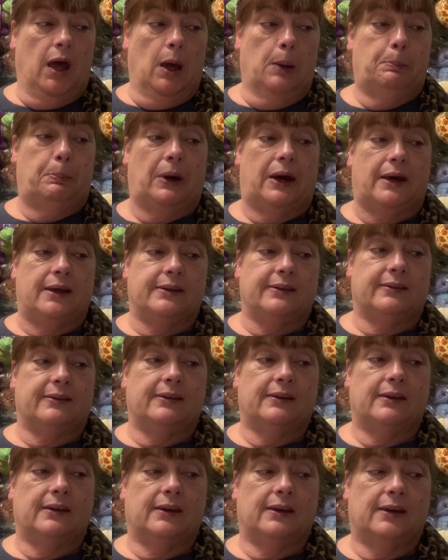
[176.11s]
But
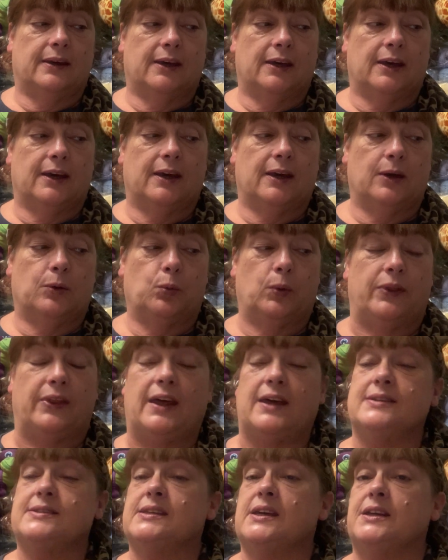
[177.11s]
when
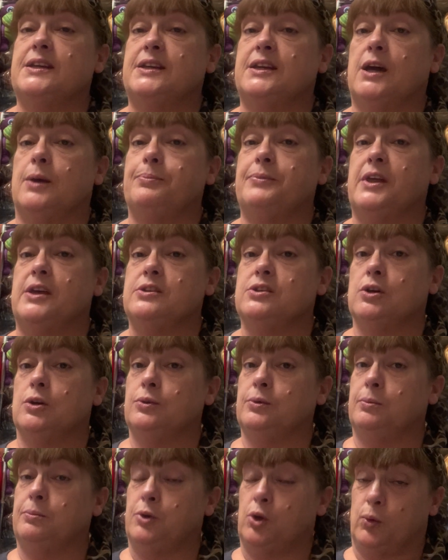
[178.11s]
they set it up, they
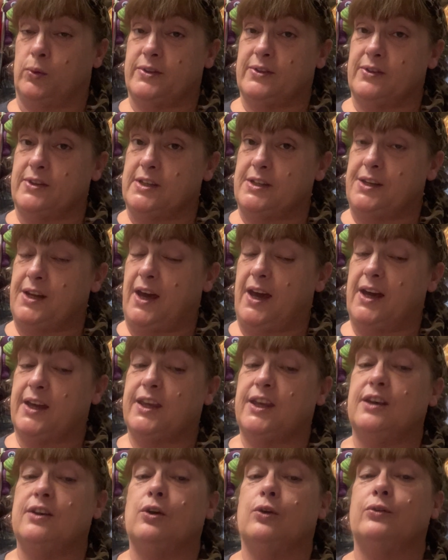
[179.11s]
told him, no, it's of the neck.
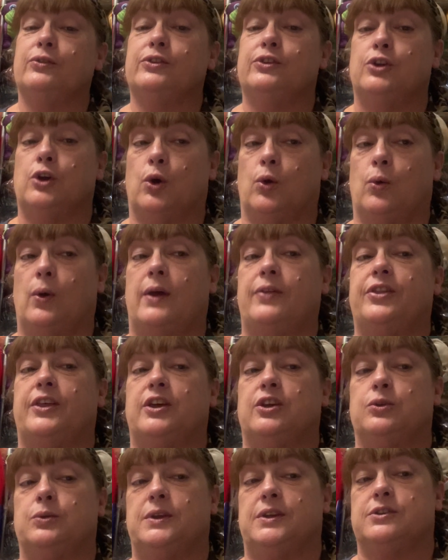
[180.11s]
He goes, no, I
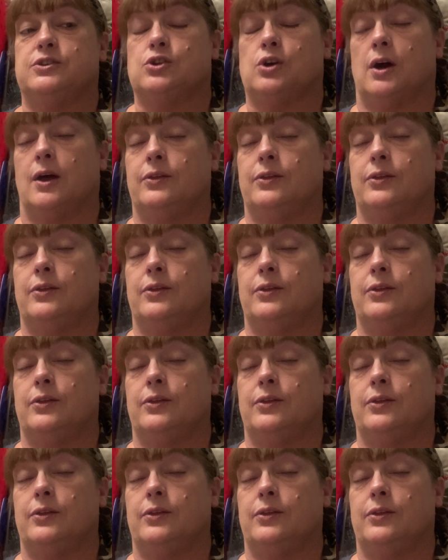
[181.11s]
think you need to call